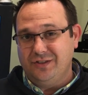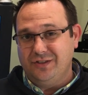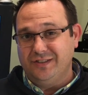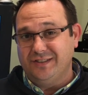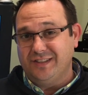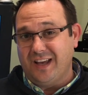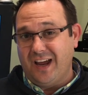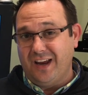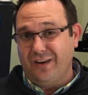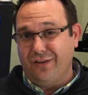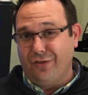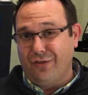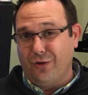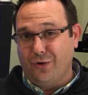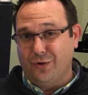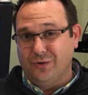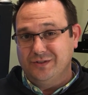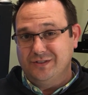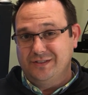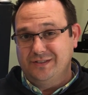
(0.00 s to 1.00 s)
designed
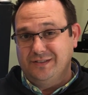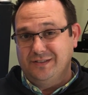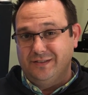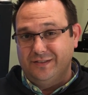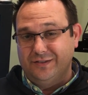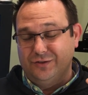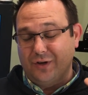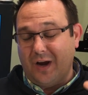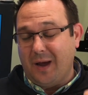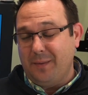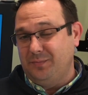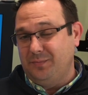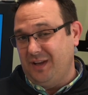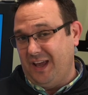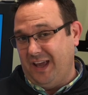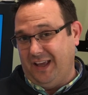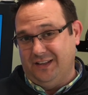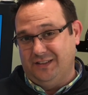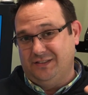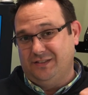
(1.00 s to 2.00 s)
those drop
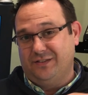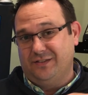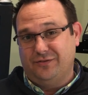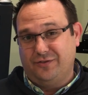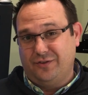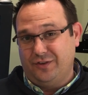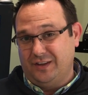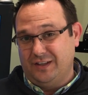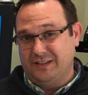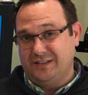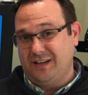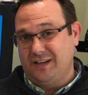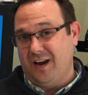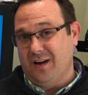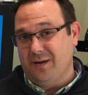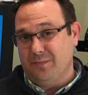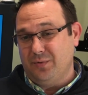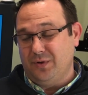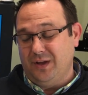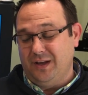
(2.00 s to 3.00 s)
tanks for this
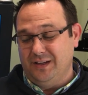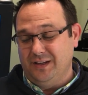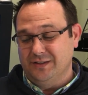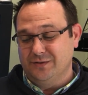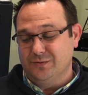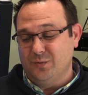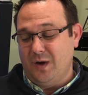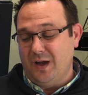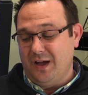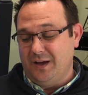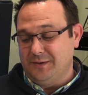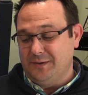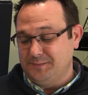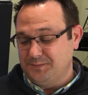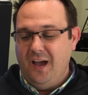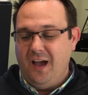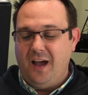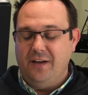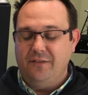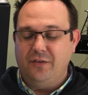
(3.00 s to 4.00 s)
airplane as well.
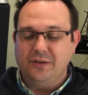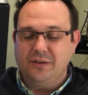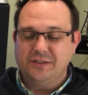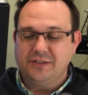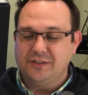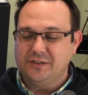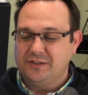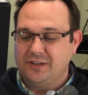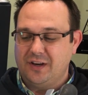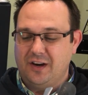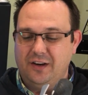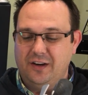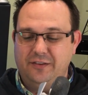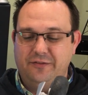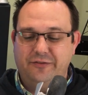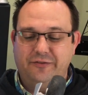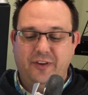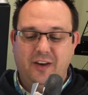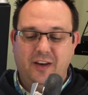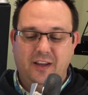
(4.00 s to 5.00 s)
I've also started
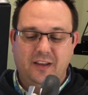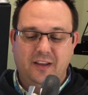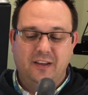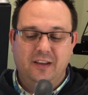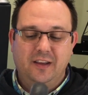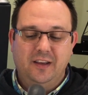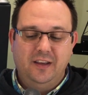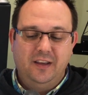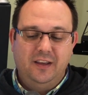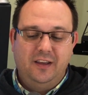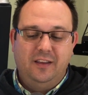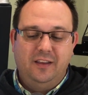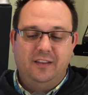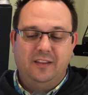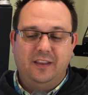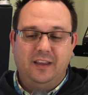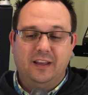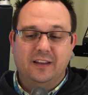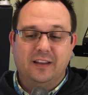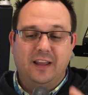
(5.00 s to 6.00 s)
fitting
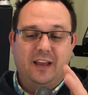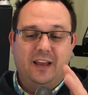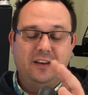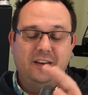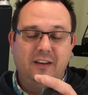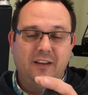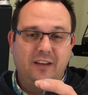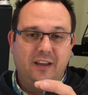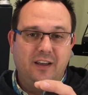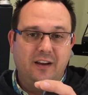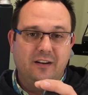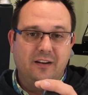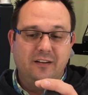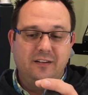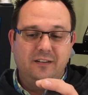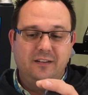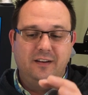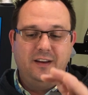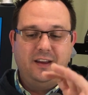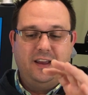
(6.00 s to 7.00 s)
the landing
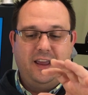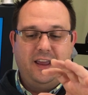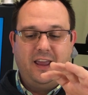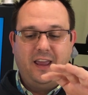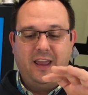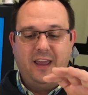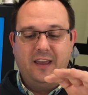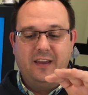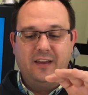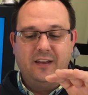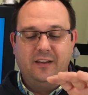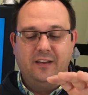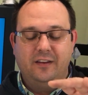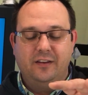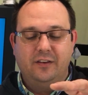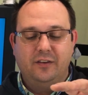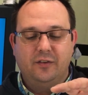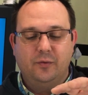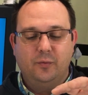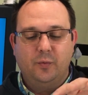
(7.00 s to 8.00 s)
gear,
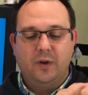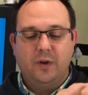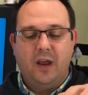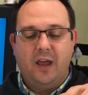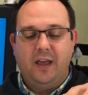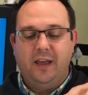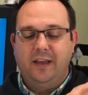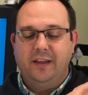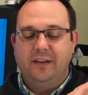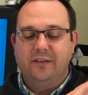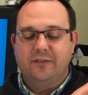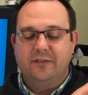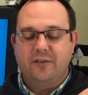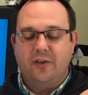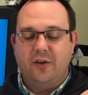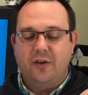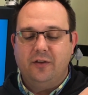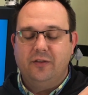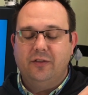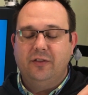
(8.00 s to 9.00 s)
and when I
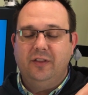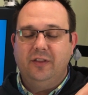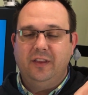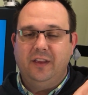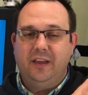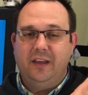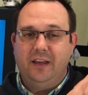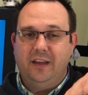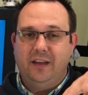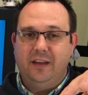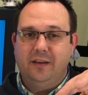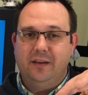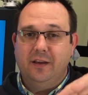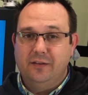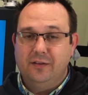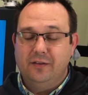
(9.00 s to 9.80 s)
installed the